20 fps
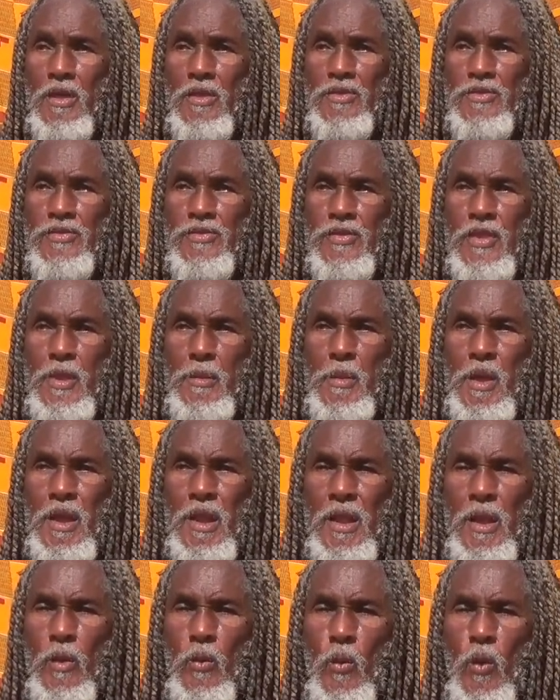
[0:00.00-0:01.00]

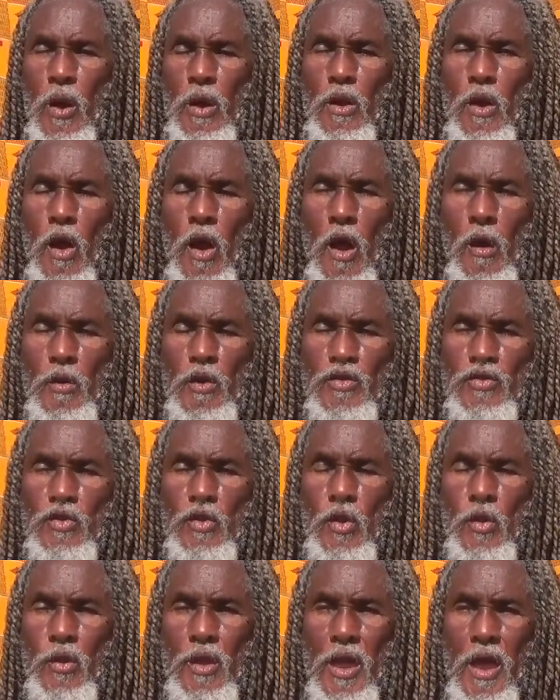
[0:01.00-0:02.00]
seemingly one horror
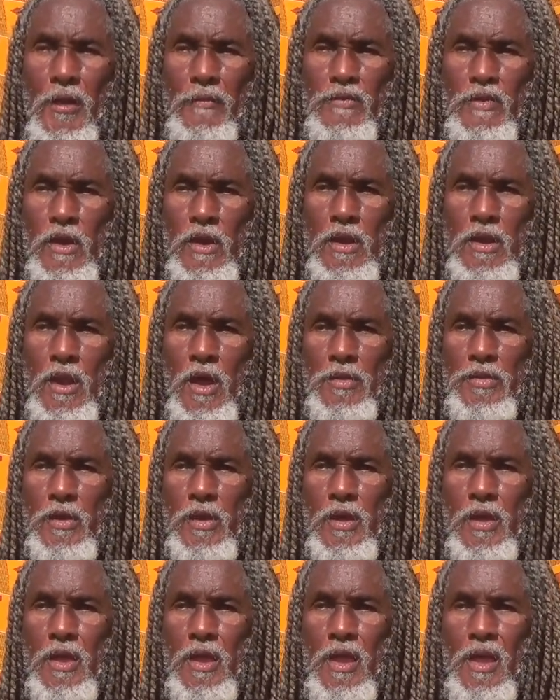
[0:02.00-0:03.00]
story after another,
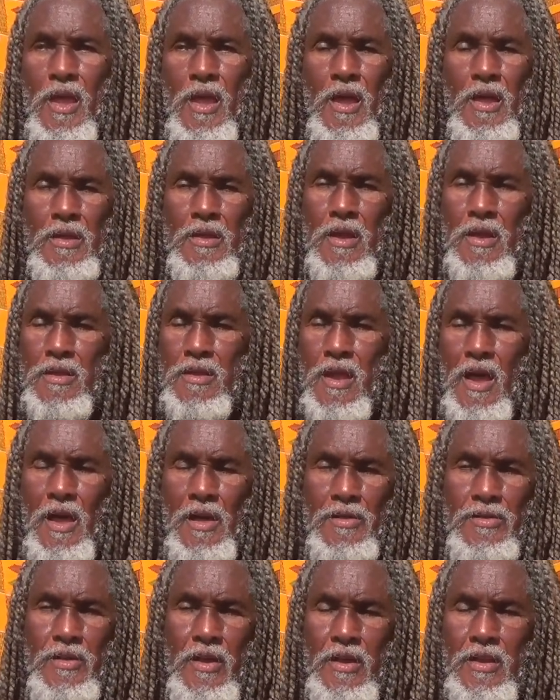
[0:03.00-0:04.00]
and the
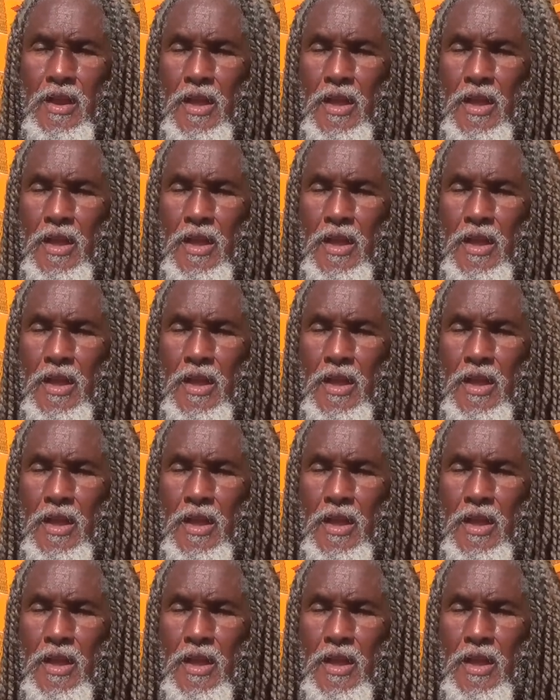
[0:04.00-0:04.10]
toxic